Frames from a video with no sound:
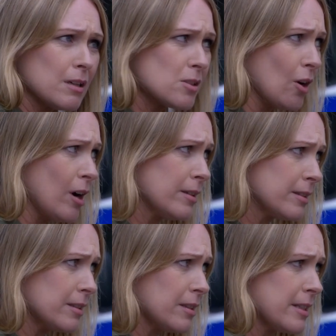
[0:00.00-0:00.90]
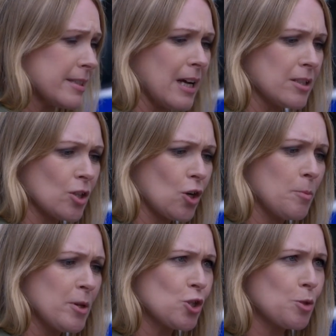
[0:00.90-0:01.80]
So I decided to
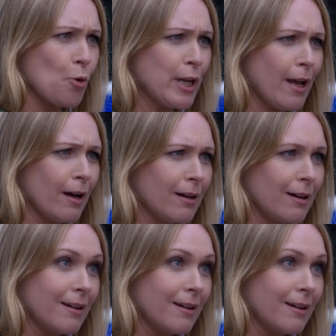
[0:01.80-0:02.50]
come and spring you.